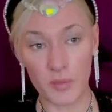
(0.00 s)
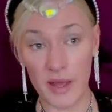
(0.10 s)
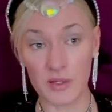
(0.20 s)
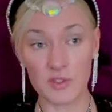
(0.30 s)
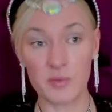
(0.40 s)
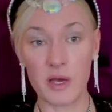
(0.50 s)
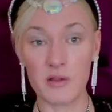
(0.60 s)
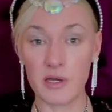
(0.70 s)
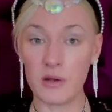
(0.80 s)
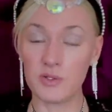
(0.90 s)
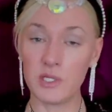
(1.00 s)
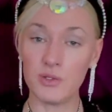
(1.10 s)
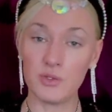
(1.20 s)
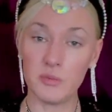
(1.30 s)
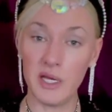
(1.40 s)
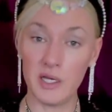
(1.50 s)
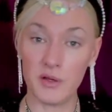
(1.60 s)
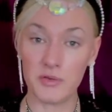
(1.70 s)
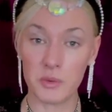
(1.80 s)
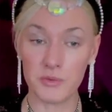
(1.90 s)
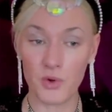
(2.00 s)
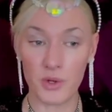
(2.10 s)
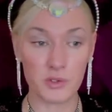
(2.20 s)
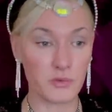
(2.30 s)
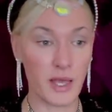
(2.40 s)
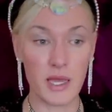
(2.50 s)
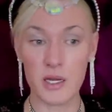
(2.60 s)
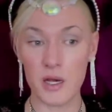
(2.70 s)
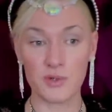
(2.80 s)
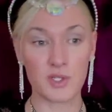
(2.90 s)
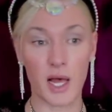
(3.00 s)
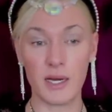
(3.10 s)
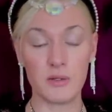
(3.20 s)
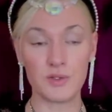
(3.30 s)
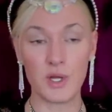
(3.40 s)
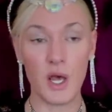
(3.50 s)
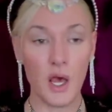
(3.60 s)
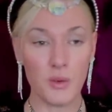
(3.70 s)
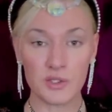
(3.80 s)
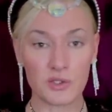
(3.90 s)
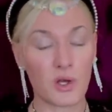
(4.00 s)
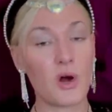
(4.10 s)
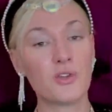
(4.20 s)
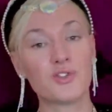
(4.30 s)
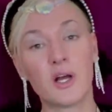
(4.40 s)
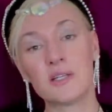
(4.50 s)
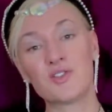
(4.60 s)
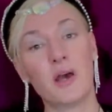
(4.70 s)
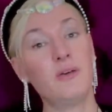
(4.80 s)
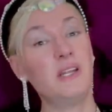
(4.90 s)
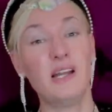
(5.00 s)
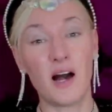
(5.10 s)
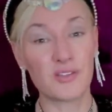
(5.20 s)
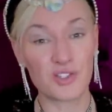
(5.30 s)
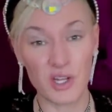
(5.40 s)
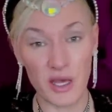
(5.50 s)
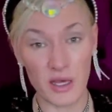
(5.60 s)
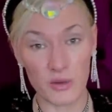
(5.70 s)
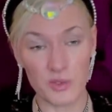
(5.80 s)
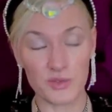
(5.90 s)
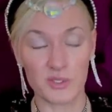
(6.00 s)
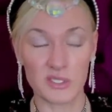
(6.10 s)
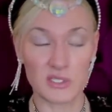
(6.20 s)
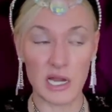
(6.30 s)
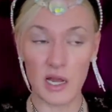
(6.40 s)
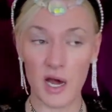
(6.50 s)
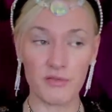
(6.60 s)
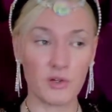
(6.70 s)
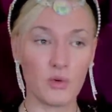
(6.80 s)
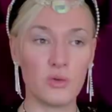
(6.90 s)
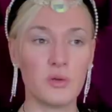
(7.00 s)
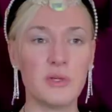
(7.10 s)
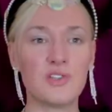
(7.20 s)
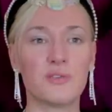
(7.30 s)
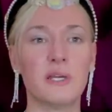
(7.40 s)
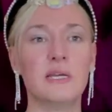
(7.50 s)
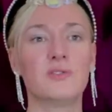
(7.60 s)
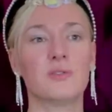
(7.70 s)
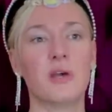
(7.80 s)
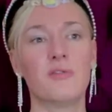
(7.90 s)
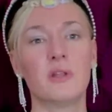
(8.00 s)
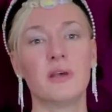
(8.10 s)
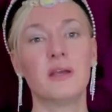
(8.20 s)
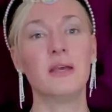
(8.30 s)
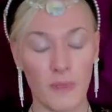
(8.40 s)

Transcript: Meghan's birthday on social media from the royals. Radio silence, which is a contrast to only last year, which was still after all the miseries and everything.